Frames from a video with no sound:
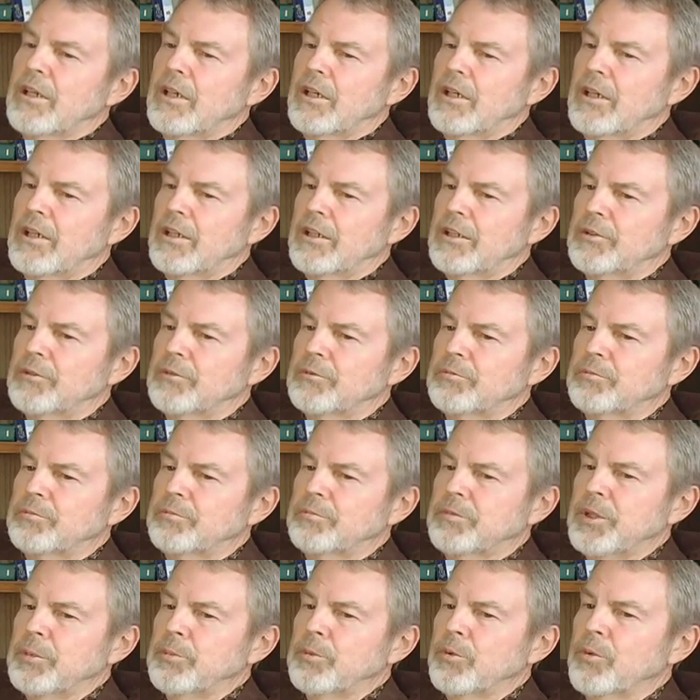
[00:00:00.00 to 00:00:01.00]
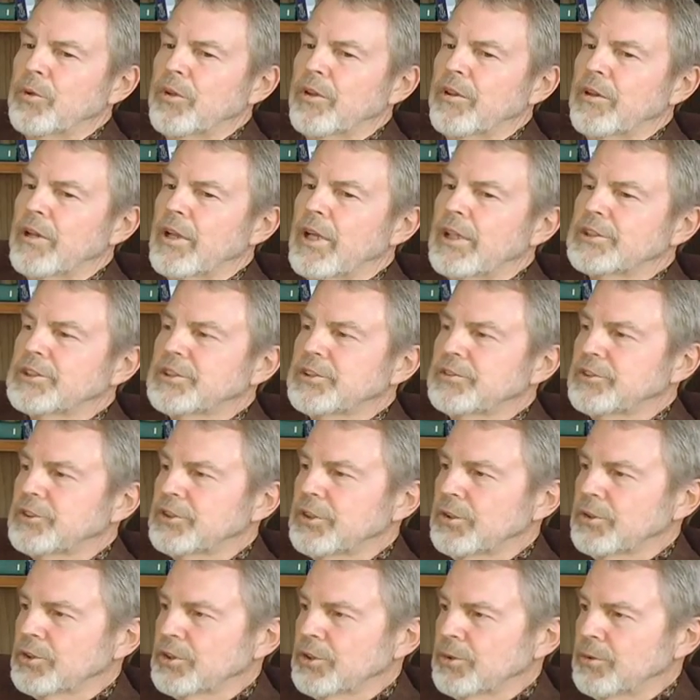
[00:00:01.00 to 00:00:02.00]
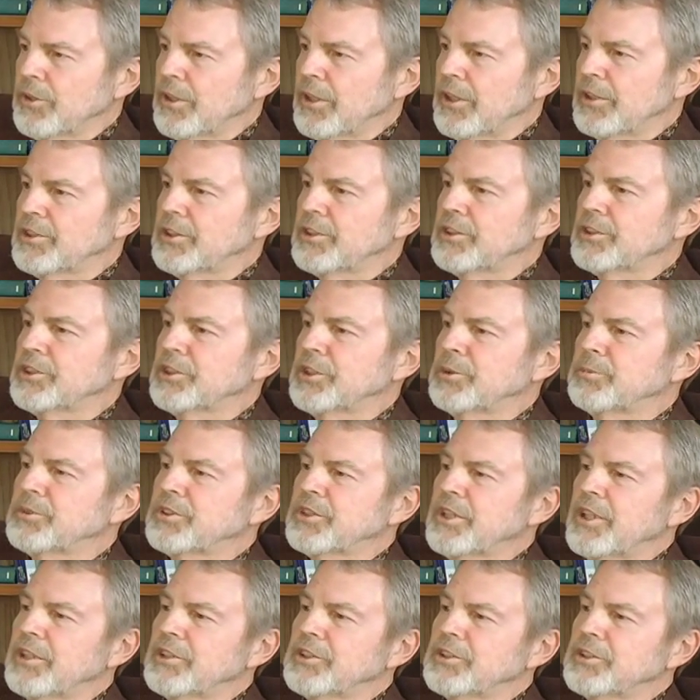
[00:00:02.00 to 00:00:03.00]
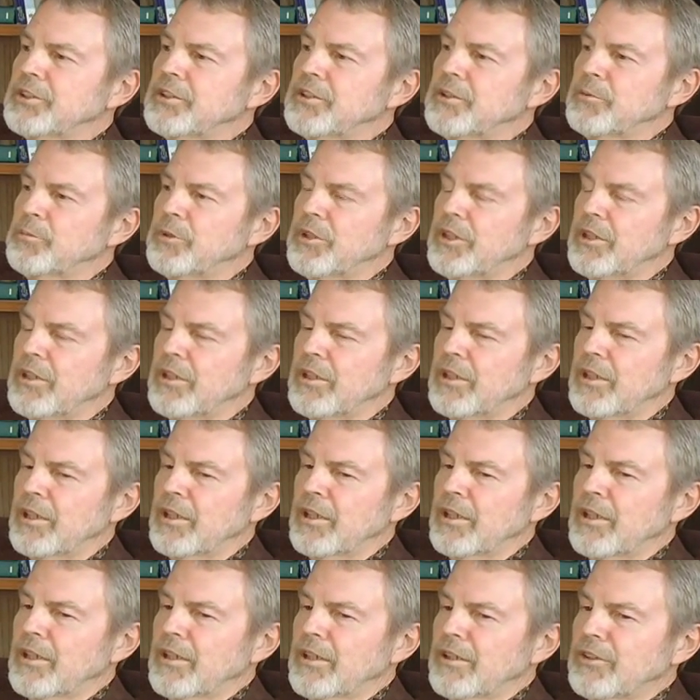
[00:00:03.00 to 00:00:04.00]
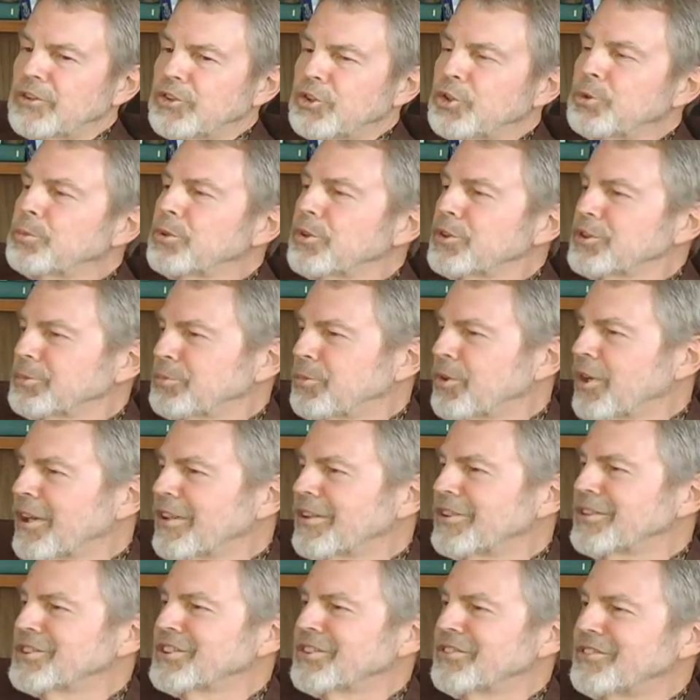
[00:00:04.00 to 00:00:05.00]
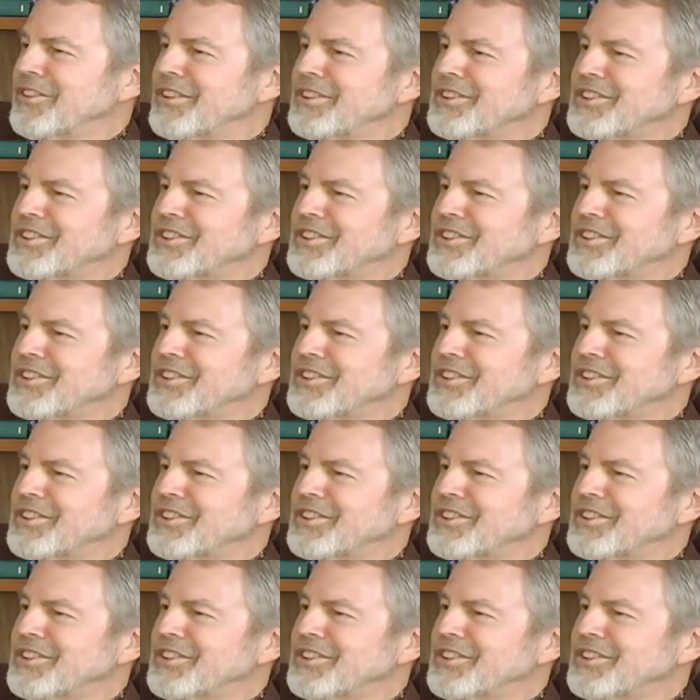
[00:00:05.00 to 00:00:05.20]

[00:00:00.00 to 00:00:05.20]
uh, people with lots of social relationships tend to be super spreaders of